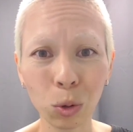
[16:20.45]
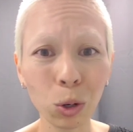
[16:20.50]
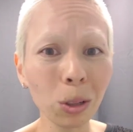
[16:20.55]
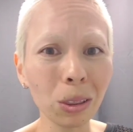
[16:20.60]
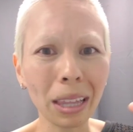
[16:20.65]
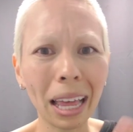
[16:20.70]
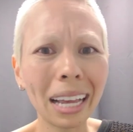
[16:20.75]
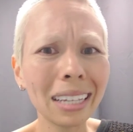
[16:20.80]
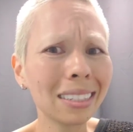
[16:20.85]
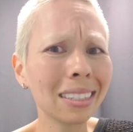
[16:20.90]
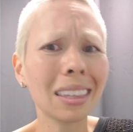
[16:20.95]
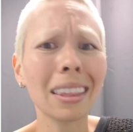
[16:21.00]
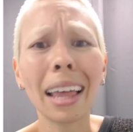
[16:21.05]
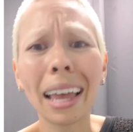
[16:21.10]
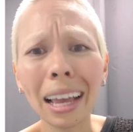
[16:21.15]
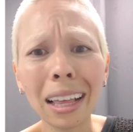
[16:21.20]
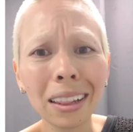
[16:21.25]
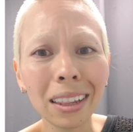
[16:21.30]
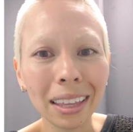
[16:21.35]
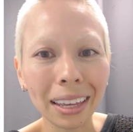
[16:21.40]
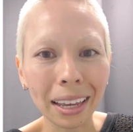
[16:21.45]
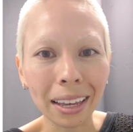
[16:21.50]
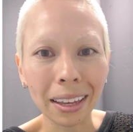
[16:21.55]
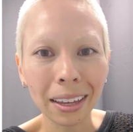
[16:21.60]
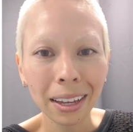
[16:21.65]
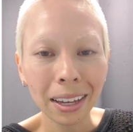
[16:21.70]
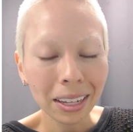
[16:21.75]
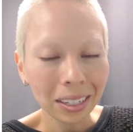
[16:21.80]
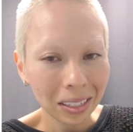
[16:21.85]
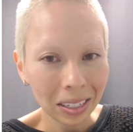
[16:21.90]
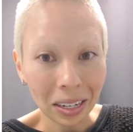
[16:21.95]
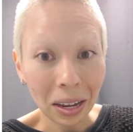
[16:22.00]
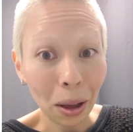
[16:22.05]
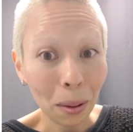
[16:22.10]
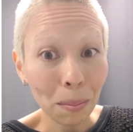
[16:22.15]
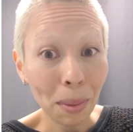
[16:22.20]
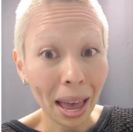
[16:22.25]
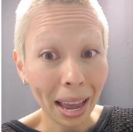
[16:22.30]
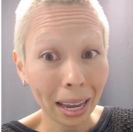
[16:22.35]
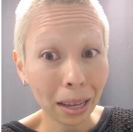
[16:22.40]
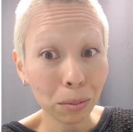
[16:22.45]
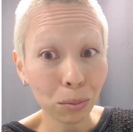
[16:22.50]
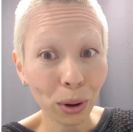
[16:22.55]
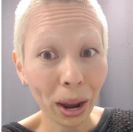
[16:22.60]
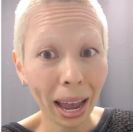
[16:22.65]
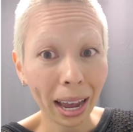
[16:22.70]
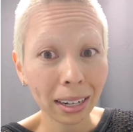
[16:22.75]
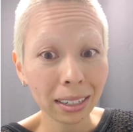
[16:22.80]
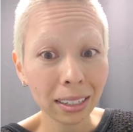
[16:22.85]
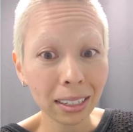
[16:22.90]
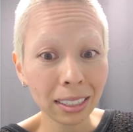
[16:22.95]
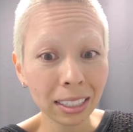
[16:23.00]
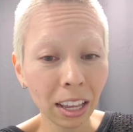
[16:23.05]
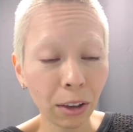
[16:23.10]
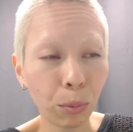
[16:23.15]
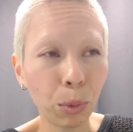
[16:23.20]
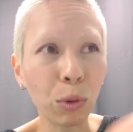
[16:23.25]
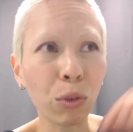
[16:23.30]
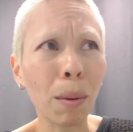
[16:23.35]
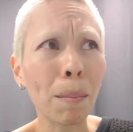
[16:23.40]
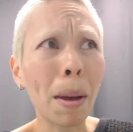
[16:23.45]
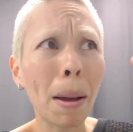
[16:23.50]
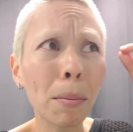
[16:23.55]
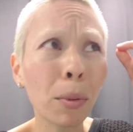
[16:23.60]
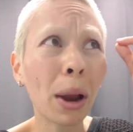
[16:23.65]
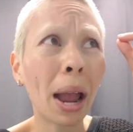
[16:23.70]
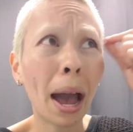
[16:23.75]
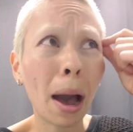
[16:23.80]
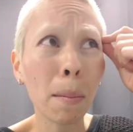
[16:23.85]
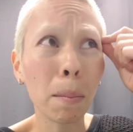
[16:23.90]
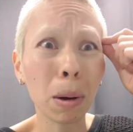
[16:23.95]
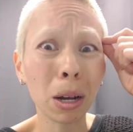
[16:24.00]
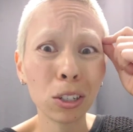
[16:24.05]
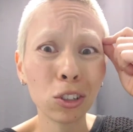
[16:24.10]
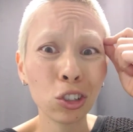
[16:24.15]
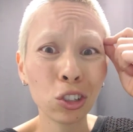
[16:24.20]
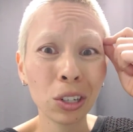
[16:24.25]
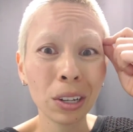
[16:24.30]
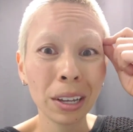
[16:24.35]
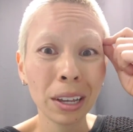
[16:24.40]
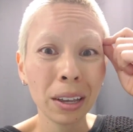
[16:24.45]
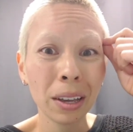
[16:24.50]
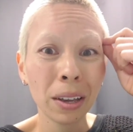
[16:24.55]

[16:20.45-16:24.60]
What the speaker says: We're less likely to come back and practice if we remember how much